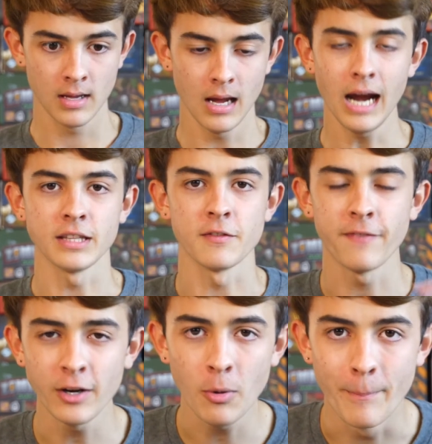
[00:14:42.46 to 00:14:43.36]
All right, the
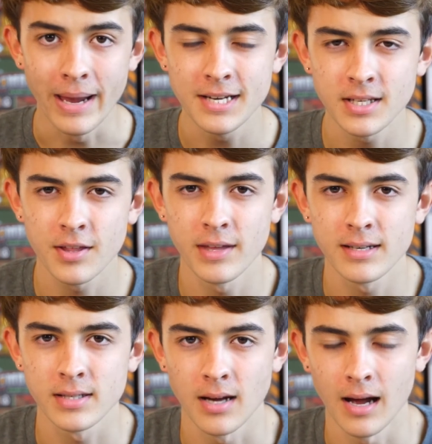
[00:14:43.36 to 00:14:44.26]
final basic
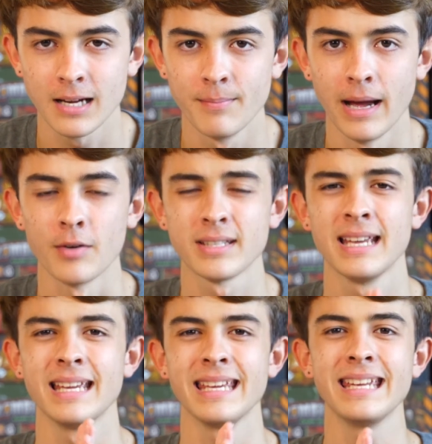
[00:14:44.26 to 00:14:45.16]
thing to talk about
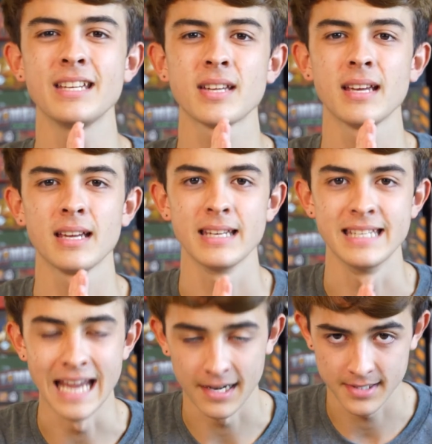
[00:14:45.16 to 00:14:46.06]
is
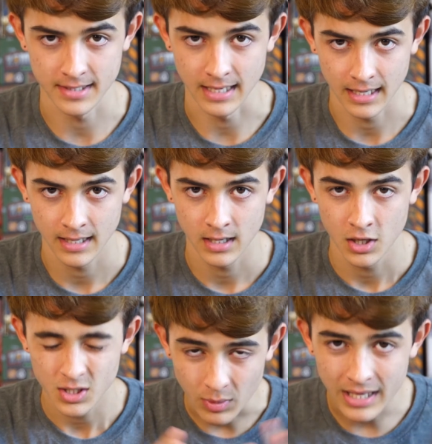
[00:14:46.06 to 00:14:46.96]
destiny.
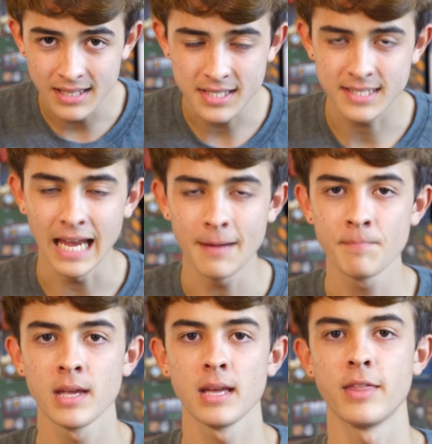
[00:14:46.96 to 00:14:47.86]
So in this
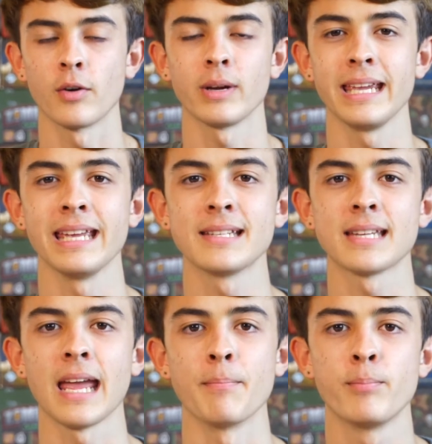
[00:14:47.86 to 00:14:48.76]
game, there
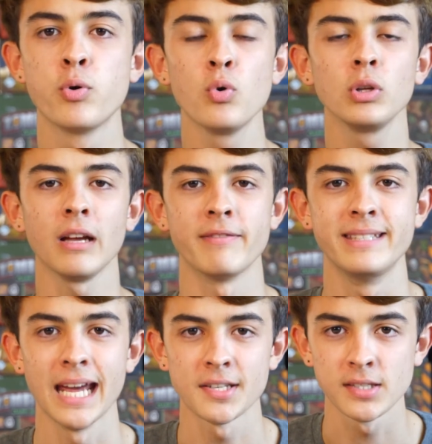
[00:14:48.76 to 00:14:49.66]
is a pool of
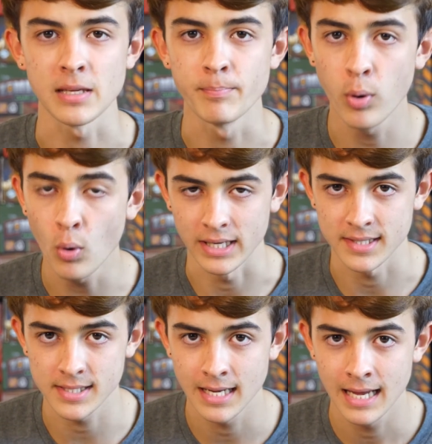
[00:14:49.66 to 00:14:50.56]
destiny
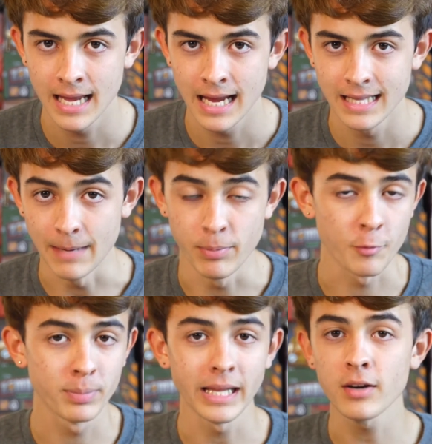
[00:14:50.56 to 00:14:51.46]
points that
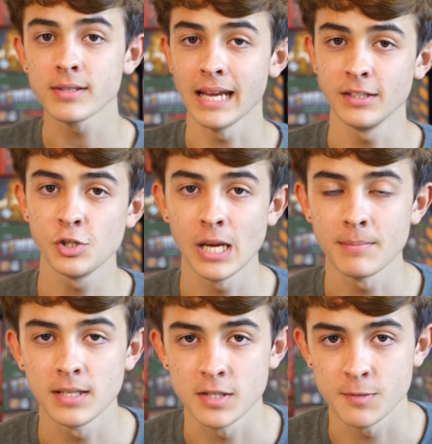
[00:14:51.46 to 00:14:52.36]
both players and the
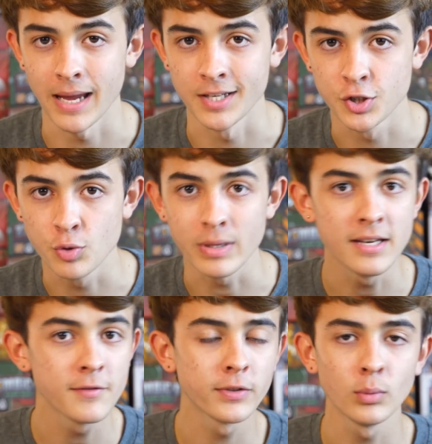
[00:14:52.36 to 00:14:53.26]
GM can spend to
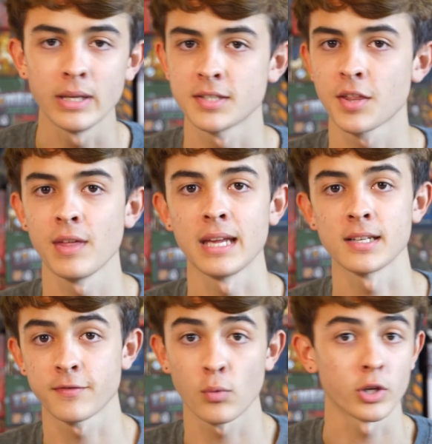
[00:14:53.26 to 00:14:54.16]
influence
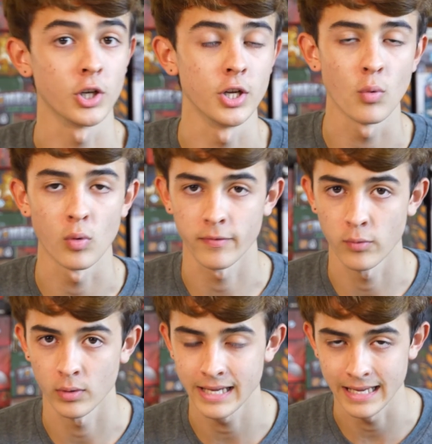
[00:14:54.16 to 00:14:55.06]
things for good or
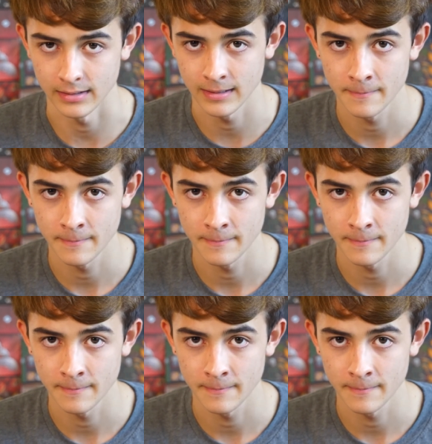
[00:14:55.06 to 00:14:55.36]
for ill.